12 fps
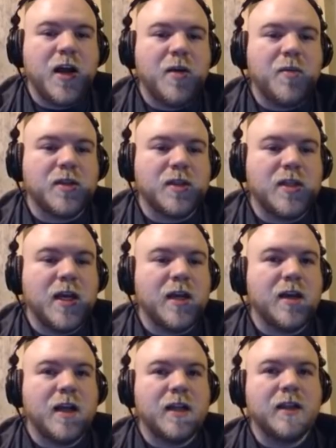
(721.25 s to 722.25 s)
able to
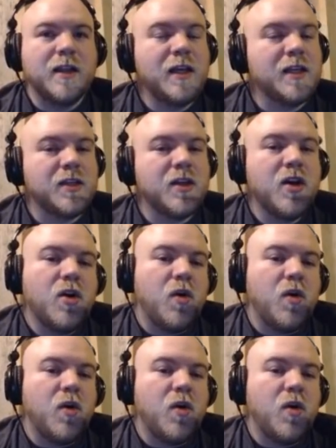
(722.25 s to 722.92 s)
take at least